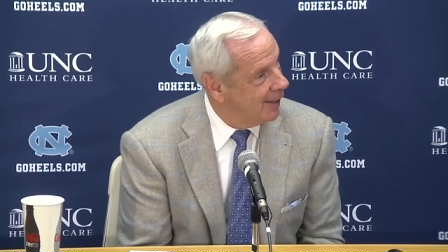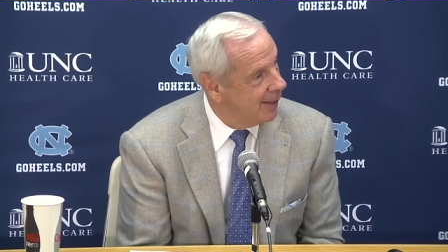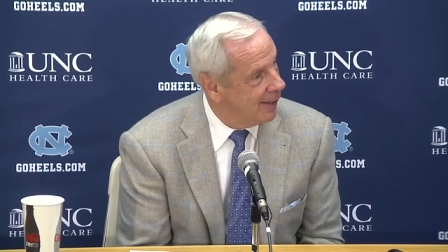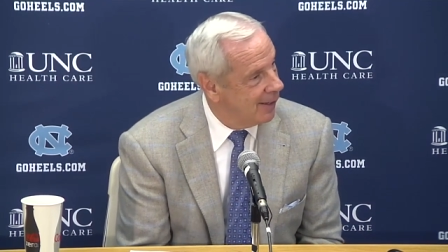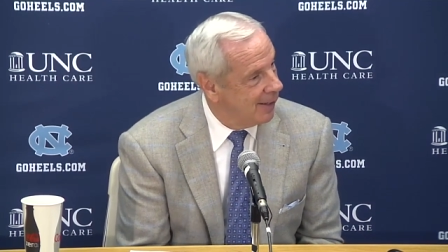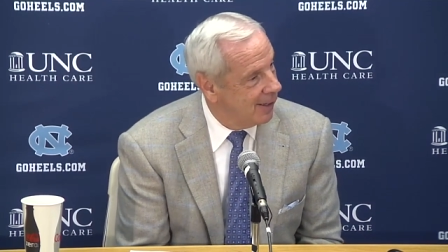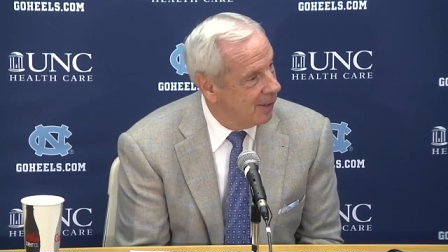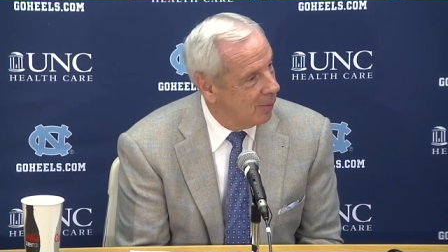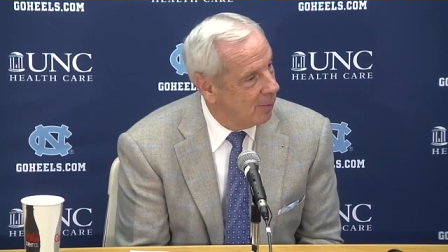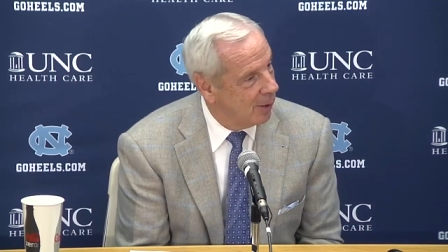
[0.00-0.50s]

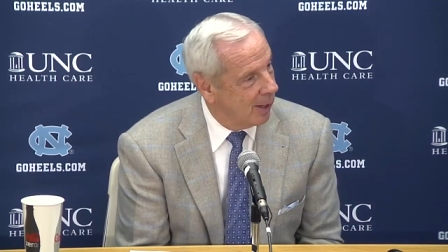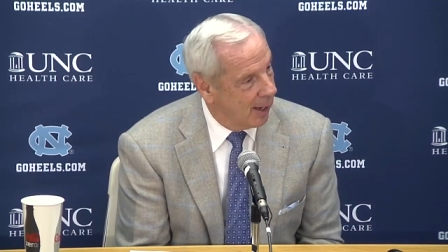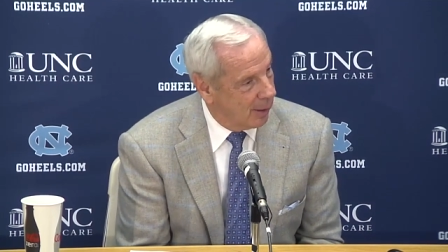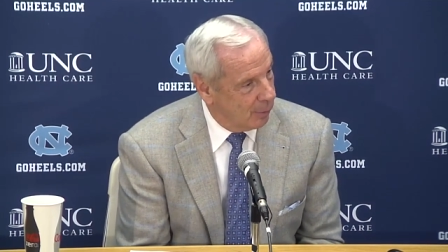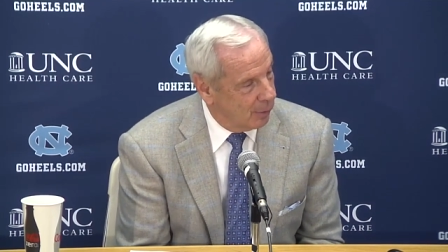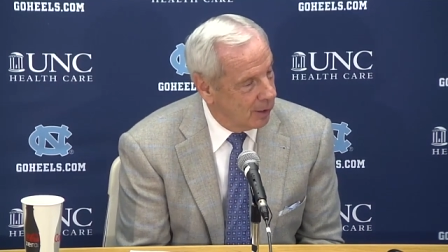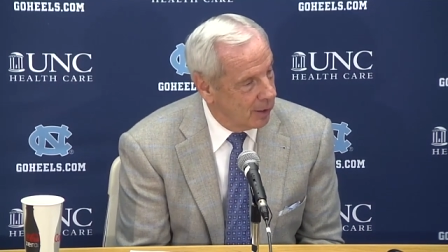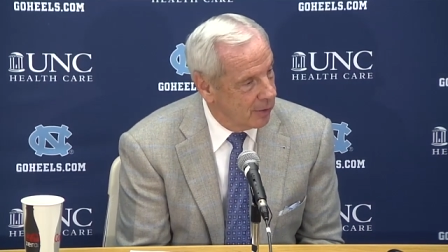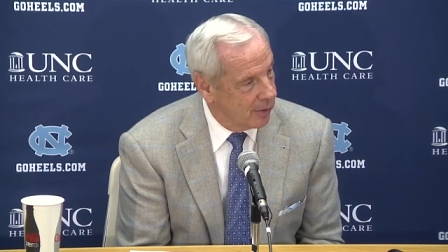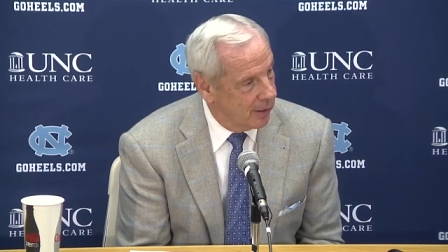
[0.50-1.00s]
Uh, but I
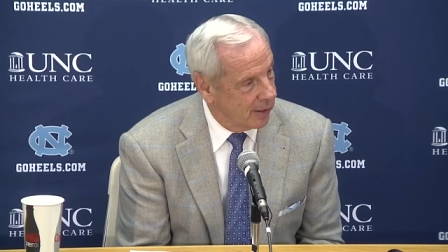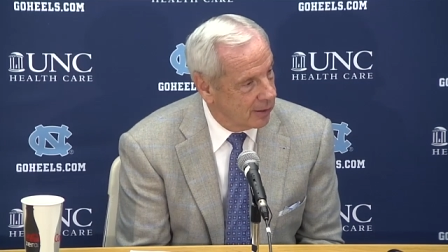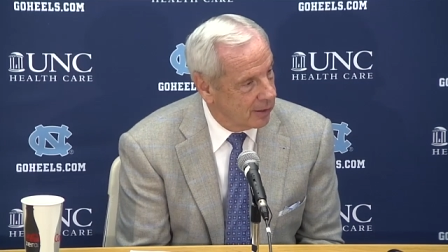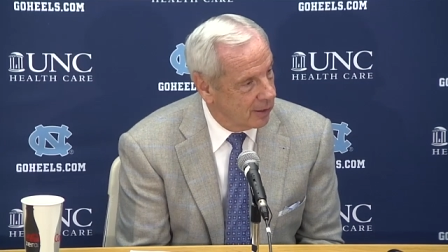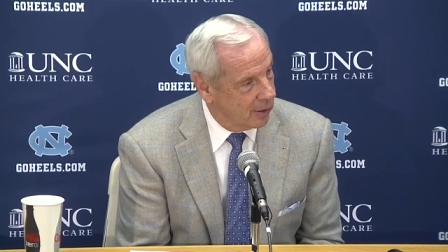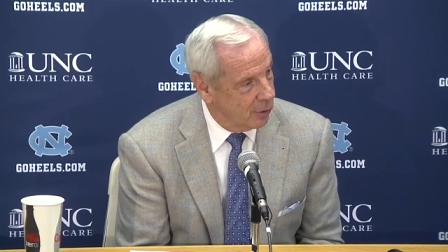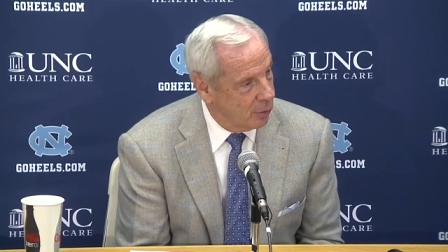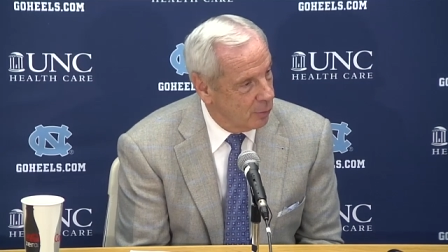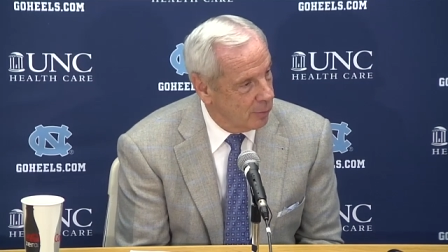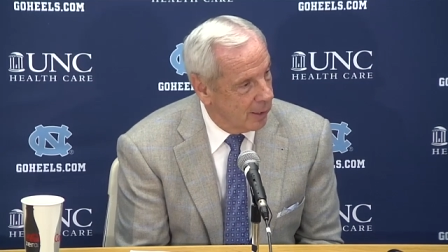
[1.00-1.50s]
really think
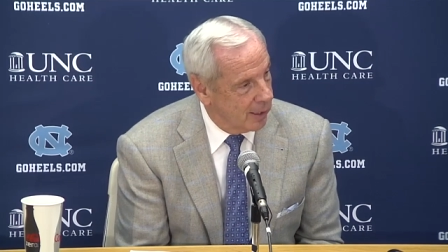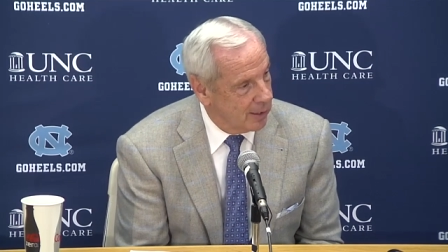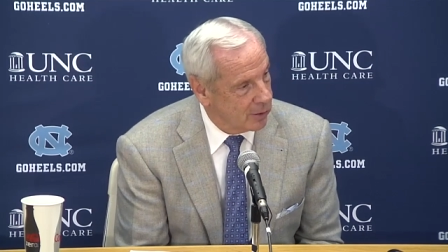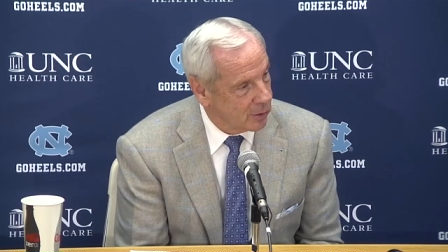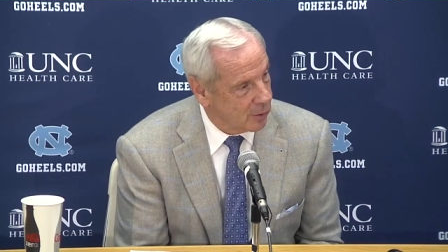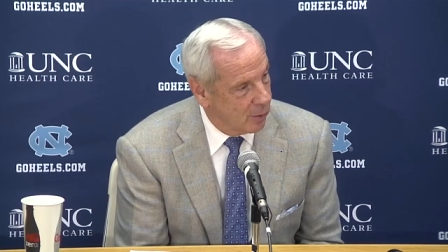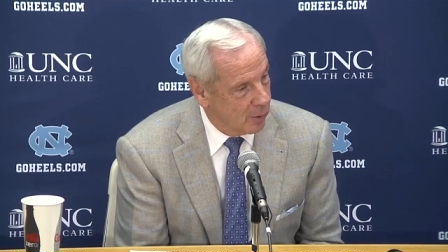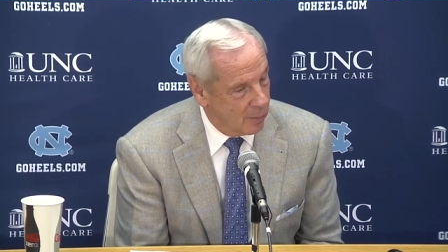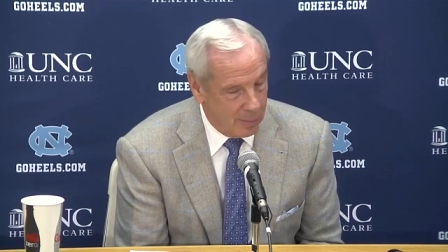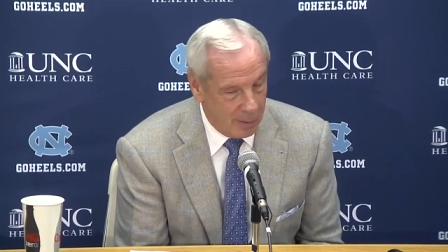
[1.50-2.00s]
that Luke Maye is
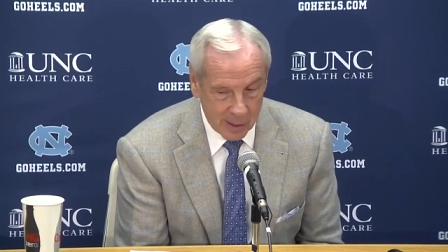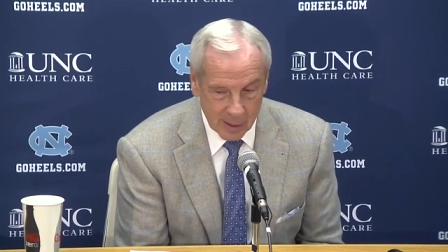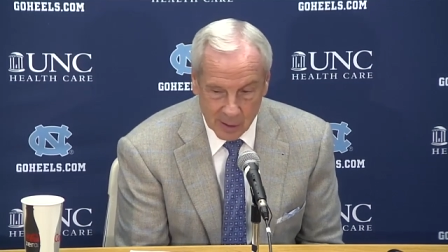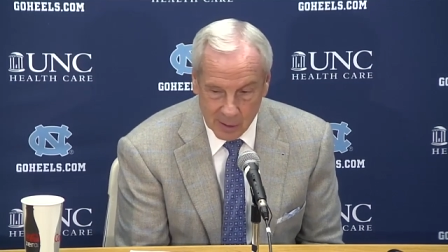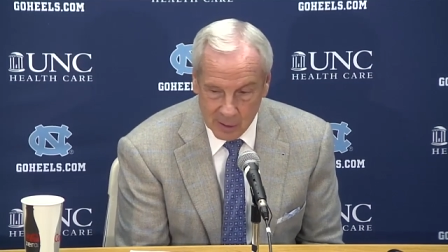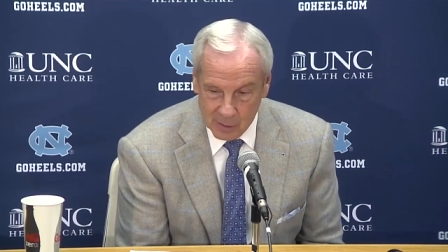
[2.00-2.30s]
going to be a